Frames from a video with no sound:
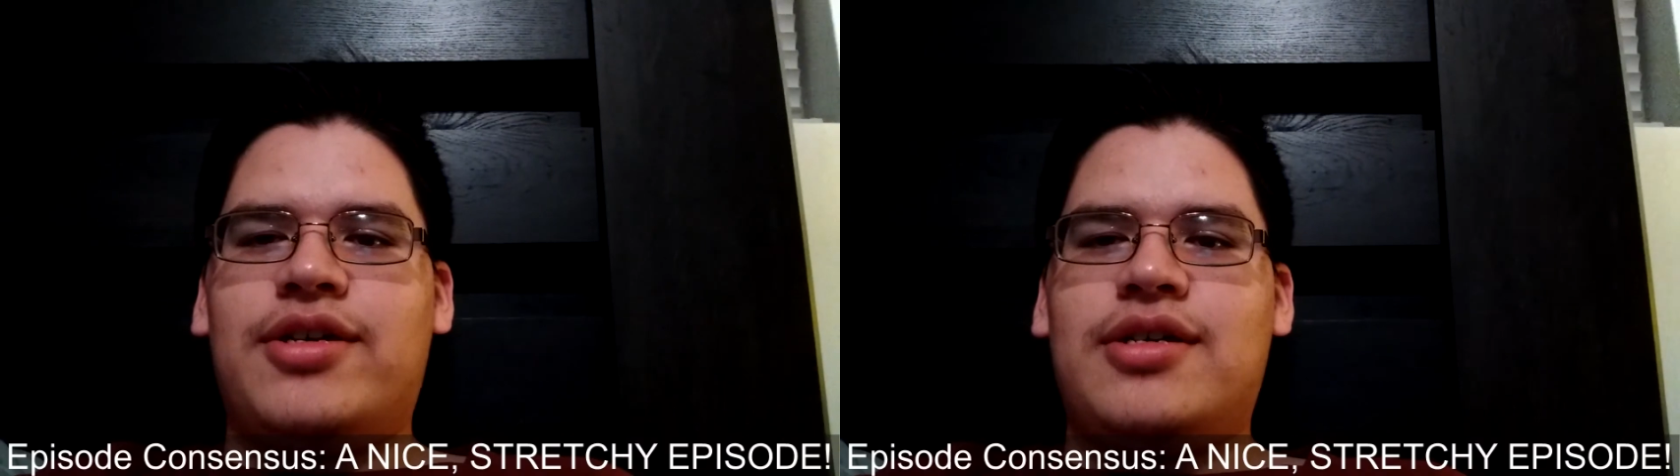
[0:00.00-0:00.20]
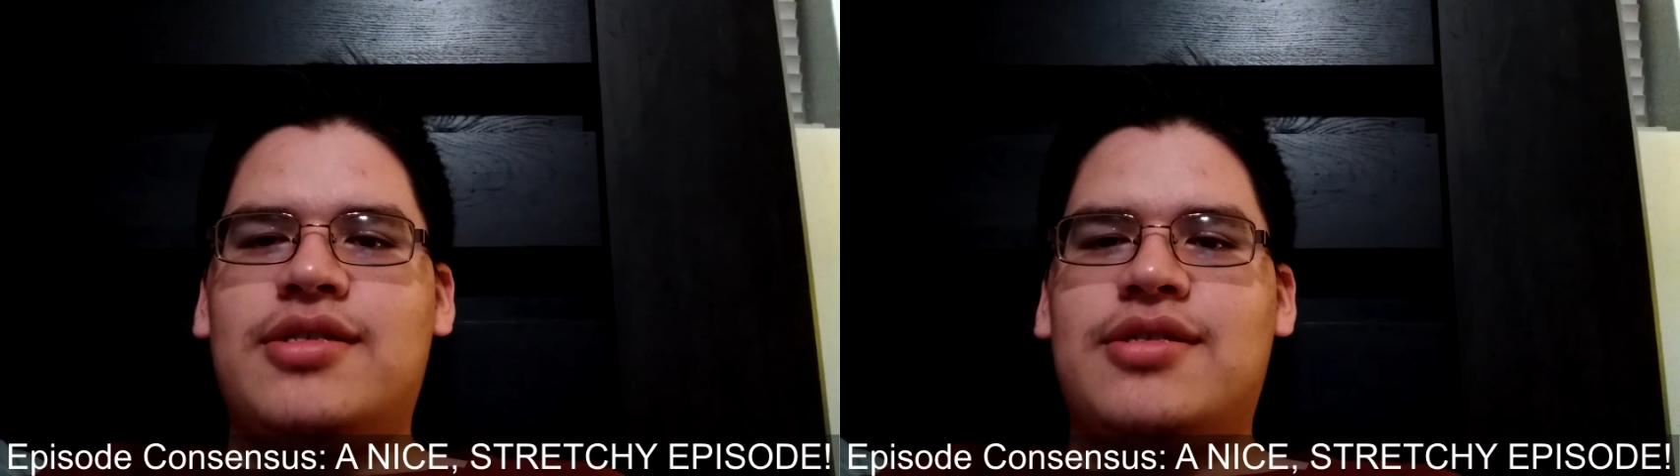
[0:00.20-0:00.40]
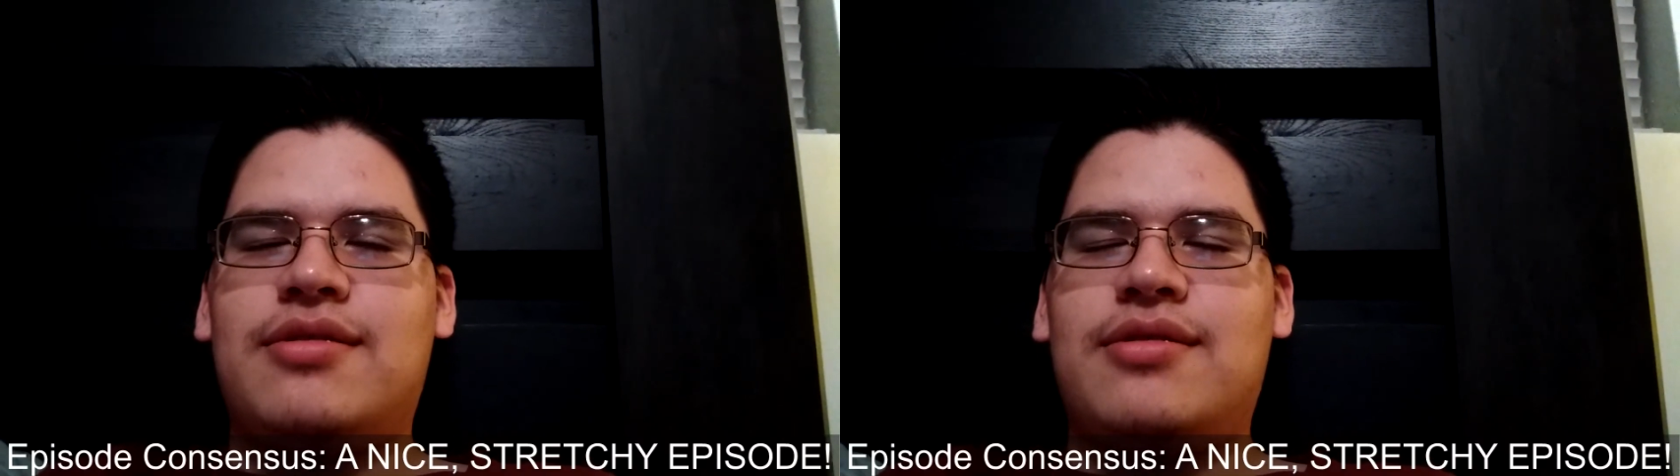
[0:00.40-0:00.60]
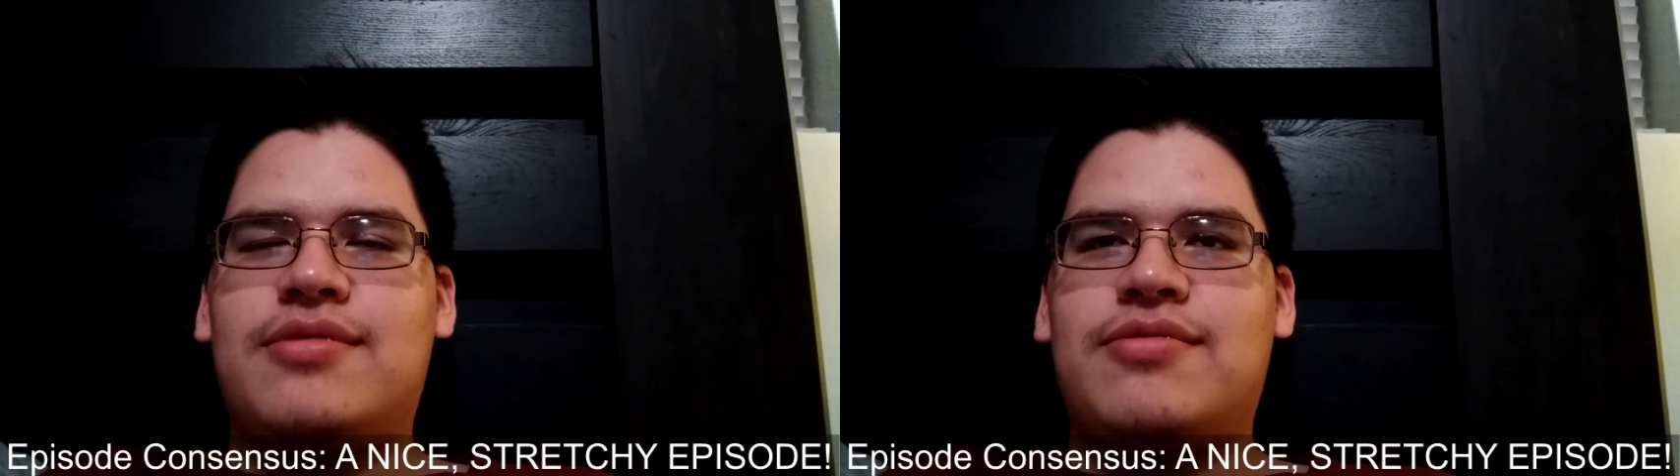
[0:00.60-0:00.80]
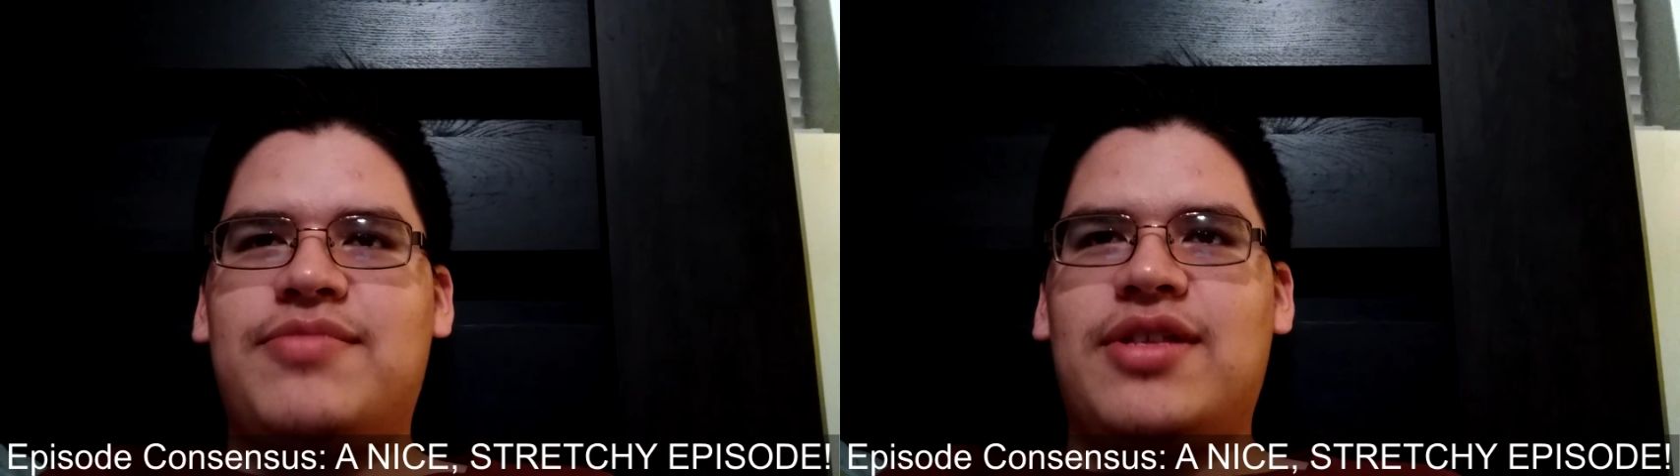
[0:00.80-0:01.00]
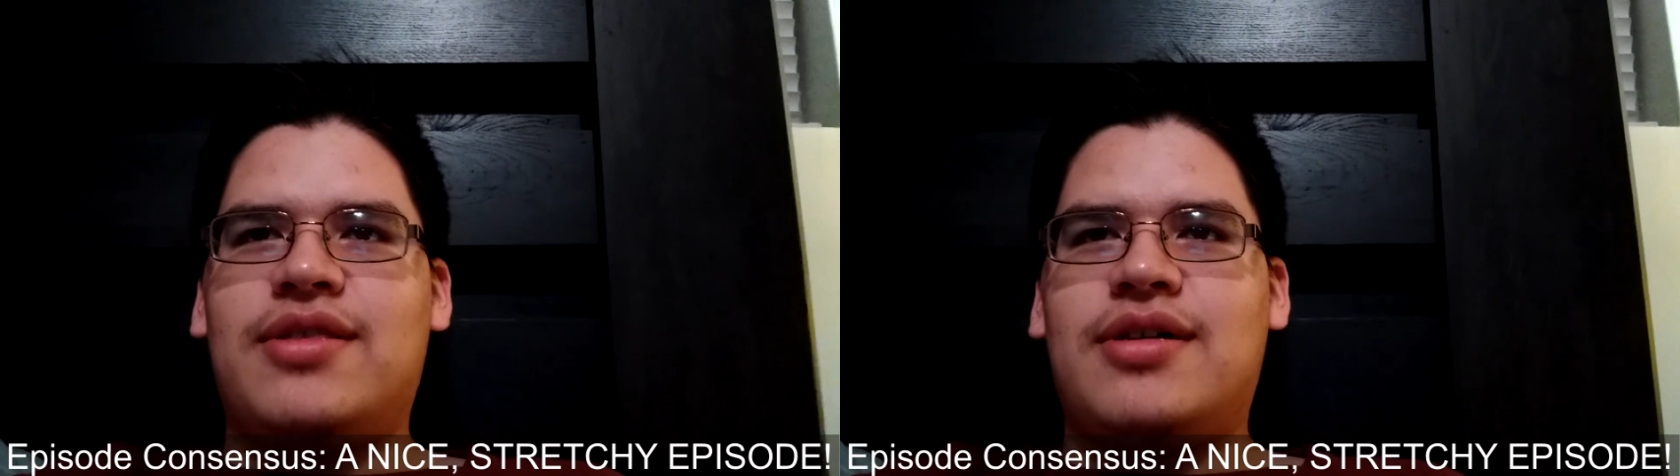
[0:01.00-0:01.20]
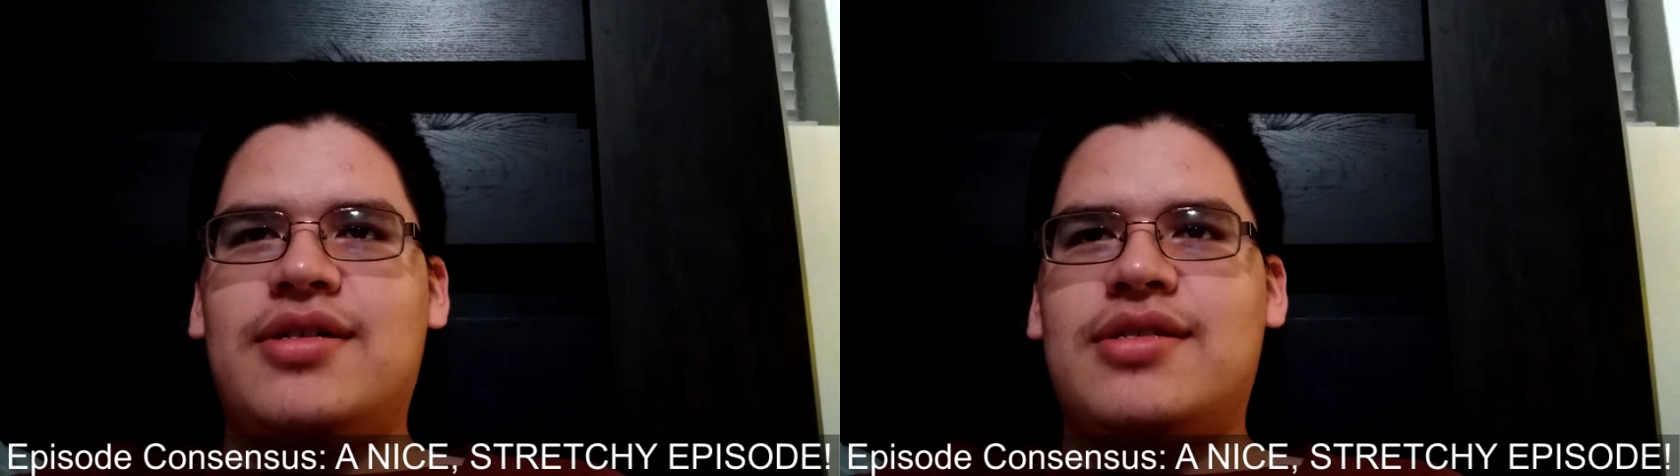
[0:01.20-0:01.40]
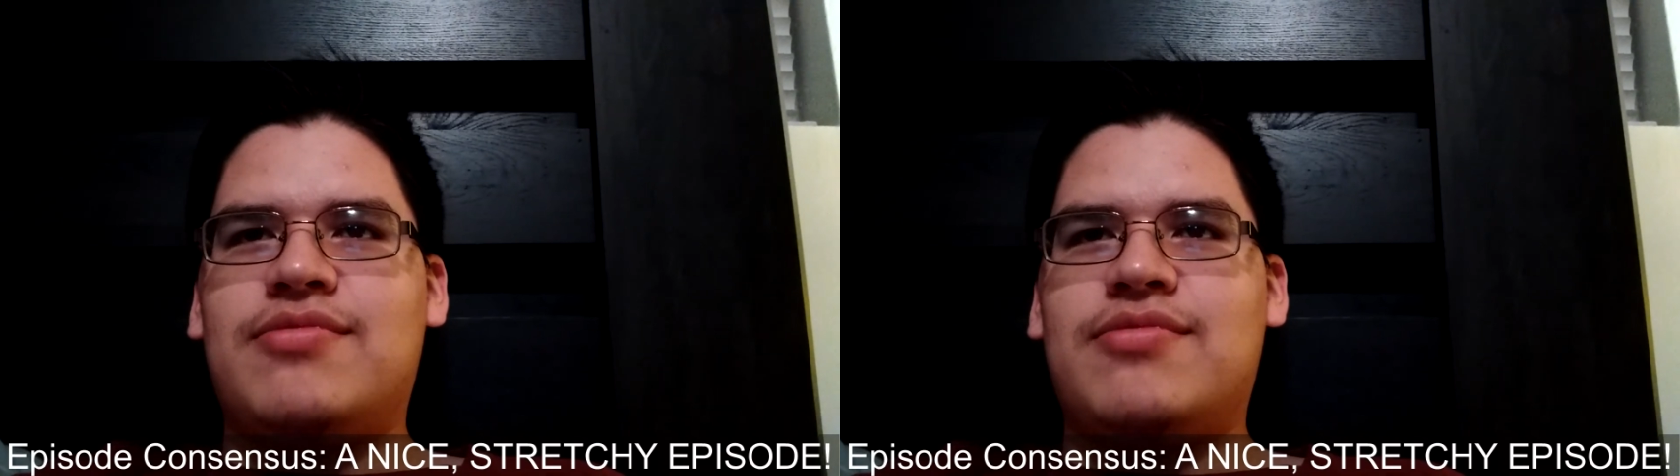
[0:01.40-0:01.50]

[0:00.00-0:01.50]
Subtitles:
you guys, so those were my thoughts